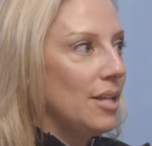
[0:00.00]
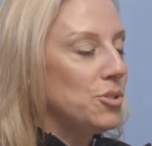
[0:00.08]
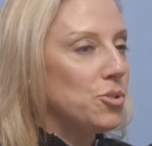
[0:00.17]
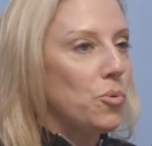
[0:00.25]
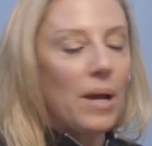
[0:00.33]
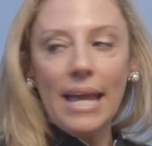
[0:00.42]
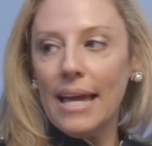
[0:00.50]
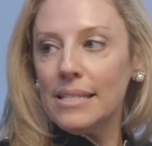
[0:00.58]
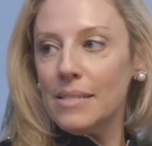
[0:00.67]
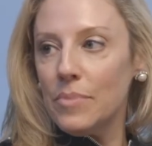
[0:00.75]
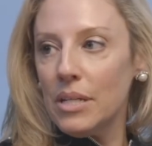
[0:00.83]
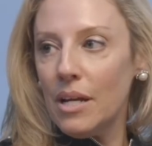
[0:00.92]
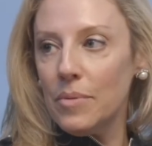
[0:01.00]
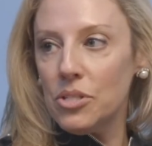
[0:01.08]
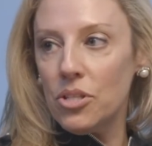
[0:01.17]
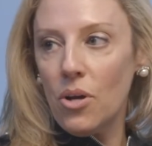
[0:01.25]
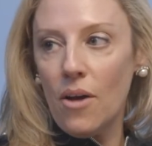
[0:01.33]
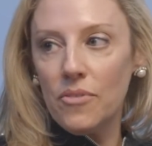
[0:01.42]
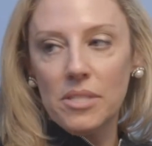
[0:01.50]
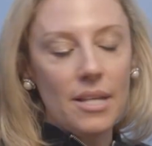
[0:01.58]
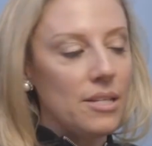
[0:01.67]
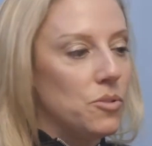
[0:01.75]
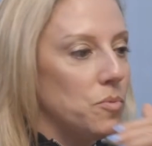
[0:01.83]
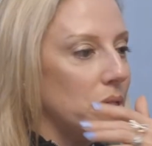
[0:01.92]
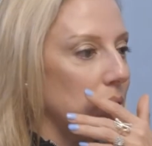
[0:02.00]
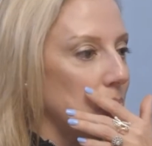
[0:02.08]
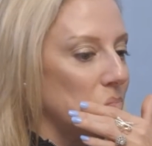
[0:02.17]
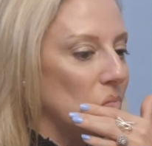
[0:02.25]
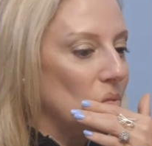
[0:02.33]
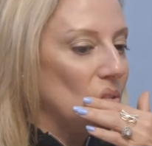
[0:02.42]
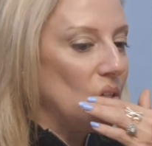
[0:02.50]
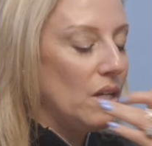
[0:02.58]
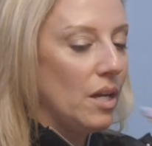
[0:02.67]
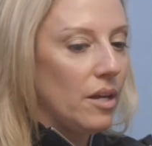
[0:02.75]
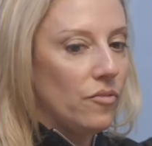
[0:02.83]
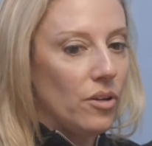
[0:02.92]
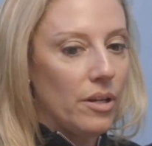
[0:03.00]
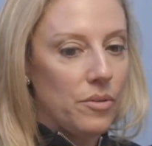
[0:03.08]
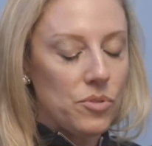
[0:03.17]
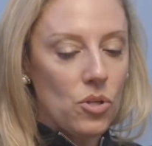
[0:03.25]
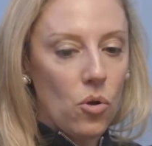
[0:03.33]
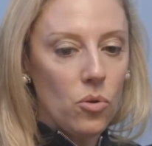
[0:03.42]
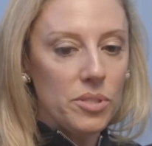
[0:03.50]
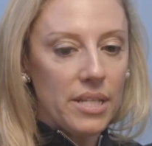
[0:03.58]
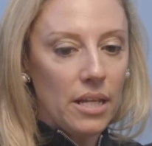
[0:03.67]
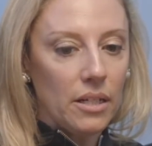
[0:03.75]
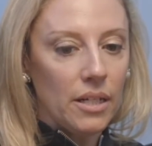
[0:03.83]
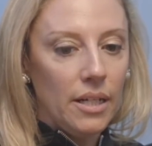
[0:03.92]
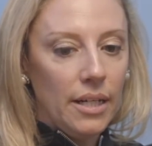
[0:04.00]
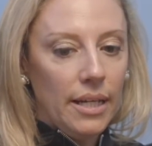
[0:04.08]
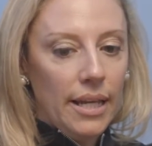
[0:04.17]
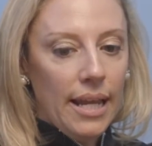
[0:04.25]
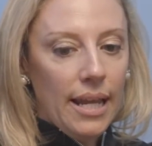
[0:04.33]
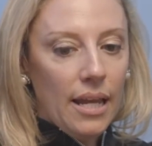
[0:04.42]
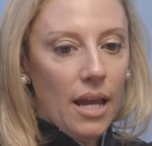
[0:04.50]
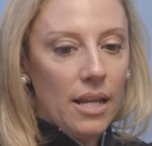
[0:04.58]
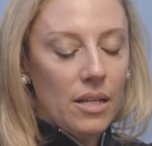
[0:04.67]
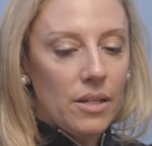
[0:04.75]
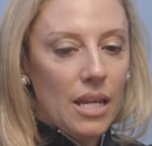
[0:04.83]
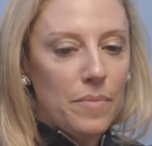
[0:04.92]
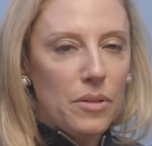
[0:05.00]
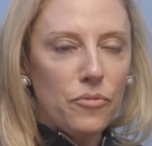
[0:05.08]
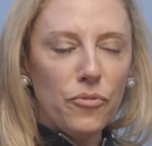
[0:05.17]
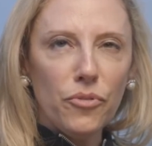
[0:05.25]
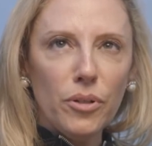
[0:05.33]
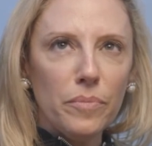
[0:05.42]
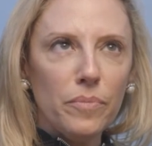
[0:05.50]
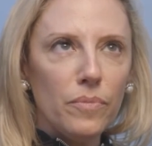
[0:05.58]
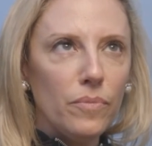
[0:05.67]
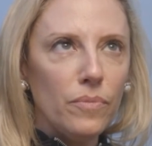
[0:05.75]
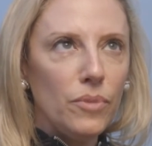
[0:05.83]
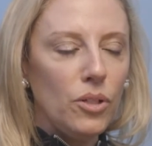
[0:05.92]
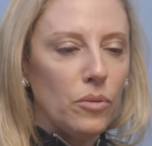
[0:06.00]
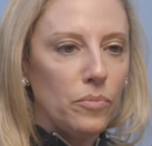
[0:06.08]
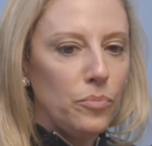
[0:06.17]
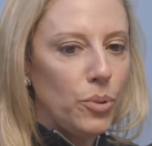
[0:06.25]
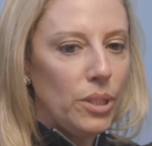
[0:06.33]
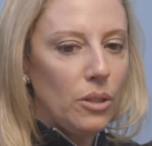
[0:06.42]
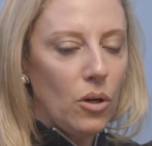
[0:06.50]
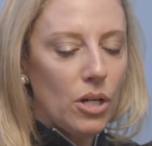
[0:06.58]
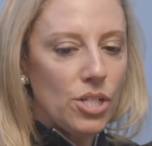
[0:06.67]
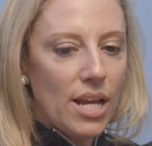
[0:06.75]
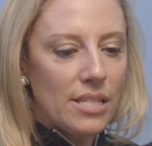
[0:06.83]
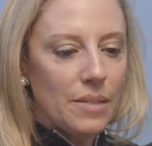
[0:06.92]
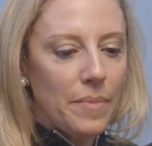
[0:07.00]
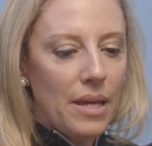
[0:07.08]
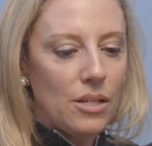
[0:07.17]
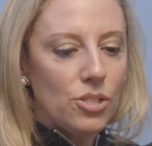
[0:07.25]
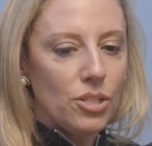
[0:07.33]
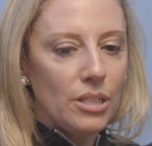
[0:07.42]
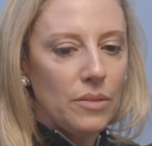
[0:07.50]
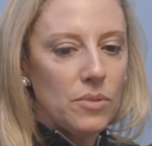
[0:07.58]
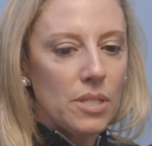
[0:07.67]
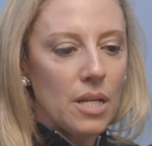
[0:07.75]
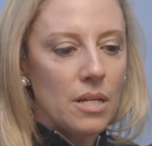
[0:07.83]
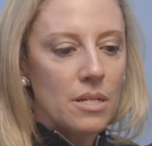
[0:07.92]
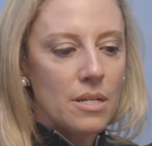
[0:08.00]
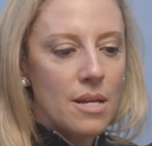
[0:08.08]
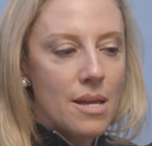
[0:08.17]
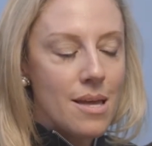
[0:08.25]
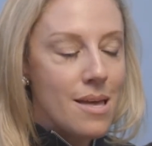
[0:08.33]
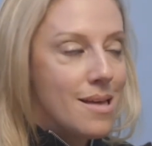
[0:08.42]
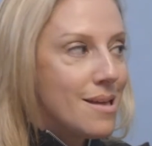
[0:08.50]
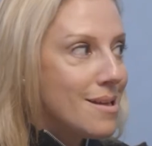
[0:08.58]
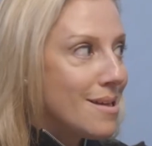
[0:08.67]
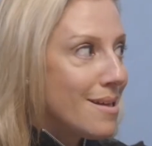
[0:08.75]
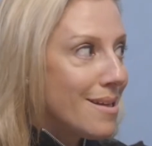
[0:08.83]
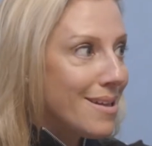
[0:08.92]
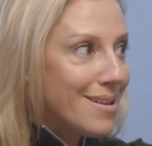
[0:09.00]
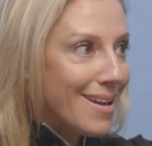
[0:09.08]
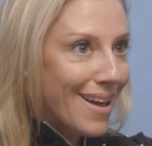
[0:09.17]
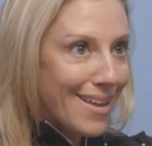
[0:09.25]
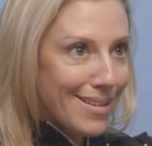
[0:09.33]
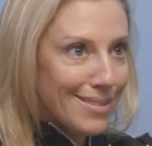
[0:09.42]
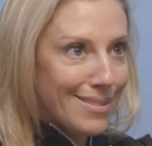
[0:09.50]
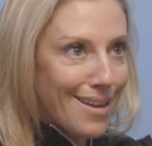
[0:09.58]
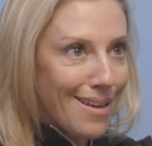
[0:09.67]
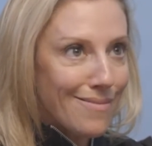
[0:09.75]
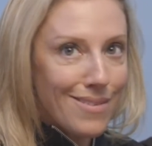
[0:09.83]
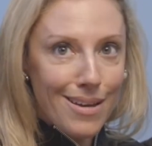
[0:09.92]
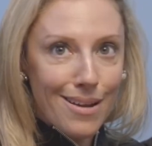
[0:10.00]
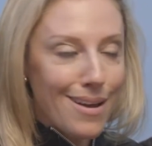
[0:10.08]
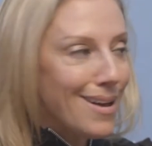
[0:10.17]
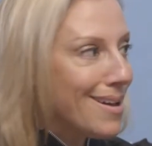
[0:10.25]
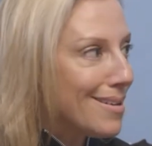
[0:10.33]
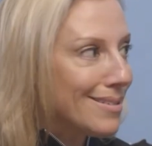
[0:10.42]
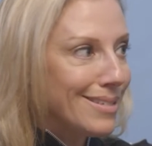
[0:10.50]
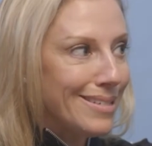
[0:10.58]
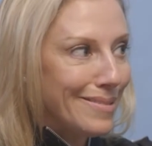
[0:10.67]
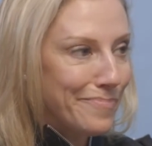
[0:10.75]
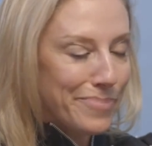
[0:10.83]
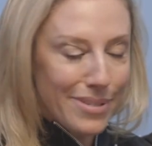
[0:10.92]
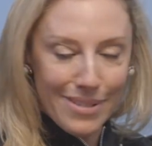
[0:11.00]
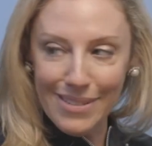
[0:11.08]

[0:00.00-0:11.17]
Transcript: And so I had somebody come into the office last week, probably he was a wholesaler, and he came in from, pretty large asset manager, and he was like, hey guys, I've got a hot tip.